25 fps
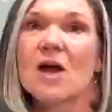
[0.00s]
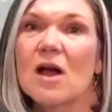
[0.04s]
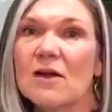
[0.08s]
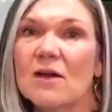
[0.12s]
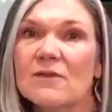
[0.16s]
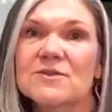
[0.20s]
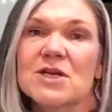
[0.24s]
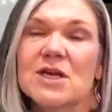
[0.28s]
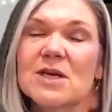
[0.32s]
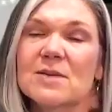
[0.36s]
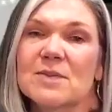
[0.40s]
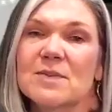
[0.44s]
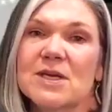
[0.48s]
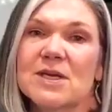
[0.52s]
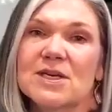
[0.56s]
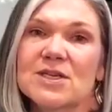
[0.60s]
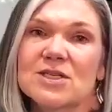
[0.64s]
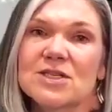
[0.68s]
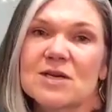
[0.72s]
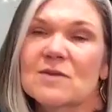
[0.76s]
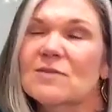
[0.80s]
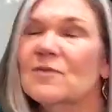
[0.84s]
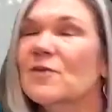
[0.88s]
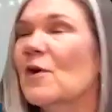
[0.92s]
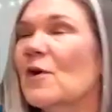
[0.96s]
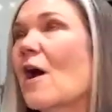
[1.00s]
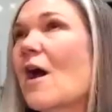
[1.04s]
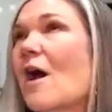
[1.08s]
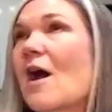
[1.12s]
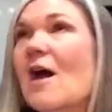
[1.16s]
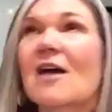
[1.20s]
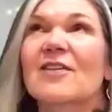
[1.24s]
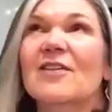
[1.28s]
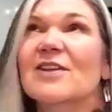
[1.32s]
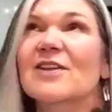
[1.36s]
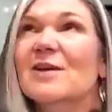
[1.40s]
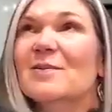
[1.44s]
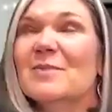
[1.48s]
golf championship for
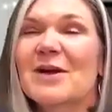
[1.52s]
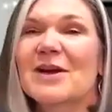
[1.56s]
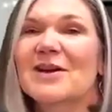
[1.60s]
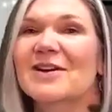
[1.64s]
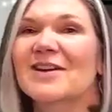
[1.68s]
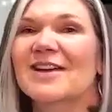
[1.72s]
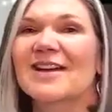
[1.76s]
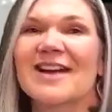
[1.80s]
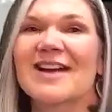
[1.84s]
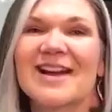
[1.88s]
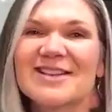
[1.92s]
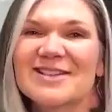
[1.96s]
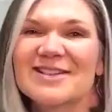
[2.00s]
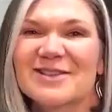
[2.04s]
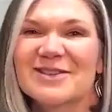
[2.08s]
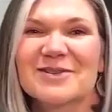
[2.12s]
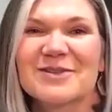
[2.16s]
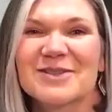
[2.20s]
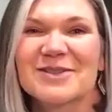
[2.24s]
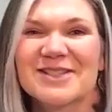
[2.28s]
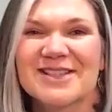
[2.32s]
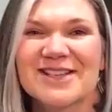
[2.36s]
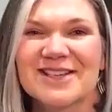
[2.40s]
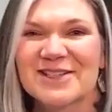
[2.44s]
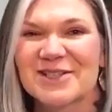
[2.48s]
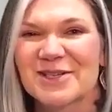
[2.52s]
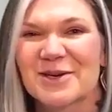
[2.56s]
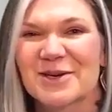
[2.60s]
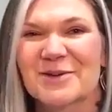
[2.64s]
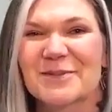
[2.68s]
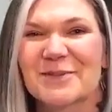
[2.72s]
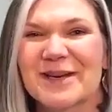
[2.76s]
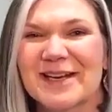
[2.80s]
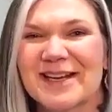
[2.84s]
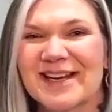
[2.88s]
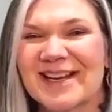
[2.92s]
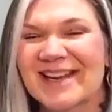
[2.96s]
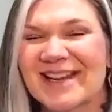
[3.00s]
all the American high schools in
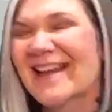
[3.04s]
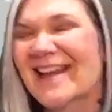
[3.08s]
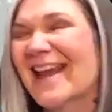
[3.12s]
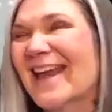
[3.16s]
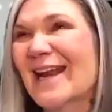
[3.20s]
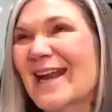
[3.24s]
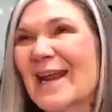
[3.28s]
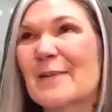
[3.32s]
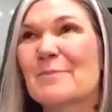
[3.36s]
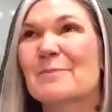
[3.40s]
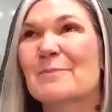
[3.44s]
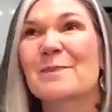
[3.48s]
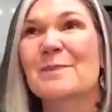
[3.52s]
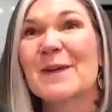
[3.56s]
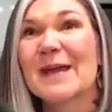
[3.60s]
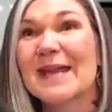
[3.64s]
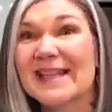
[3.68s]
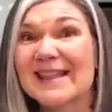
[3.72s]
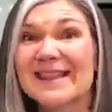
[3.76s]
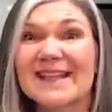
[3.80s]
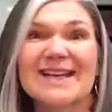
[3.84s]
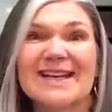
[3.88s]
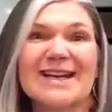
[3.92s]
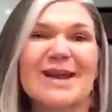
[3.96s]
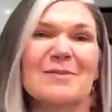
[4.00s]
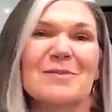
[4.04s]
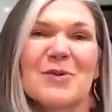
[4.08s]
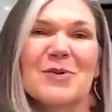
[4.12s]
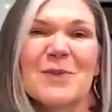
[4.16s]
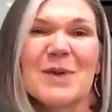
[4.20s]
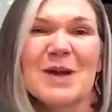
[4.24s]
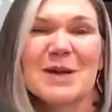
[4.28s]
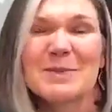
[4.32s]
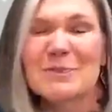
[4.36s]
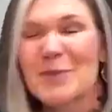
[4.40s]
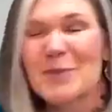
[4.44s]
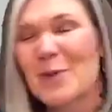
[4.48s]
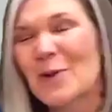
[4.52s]
Germany. And I beat the number
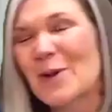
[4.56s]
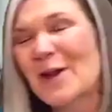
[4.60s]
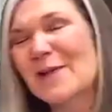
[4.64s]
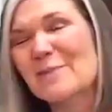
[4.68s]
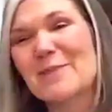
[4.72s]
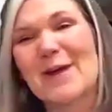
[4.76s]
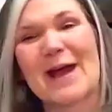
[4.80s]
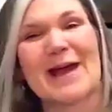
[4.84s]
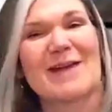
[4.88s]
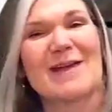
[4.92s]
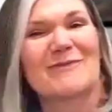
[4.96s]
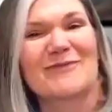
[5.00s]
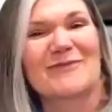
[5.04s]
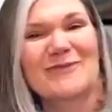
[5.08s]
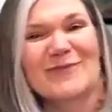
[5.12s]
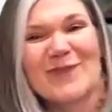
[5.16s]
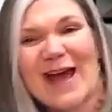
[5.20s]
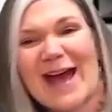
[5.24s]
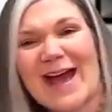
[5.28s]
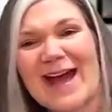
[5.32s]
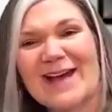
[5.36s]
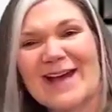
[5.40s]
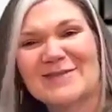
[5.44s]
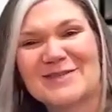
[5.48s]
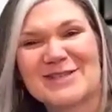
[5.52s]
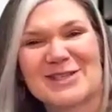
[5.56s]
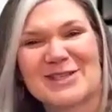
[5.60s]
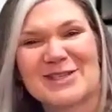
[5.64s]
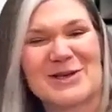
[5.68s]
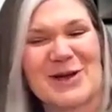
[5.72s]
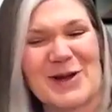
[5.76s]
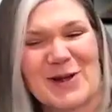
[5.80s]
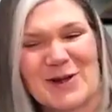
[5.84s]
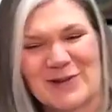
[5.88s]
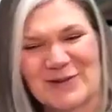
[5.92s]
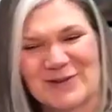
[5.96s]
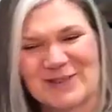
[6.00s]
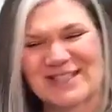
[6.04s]
one boy by 5
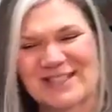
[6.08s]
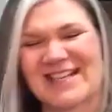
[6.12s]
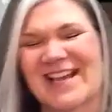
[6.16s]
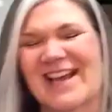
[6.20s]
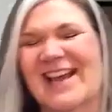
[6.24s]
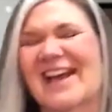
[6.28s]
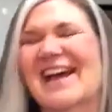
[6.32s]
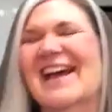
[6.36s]
strokes.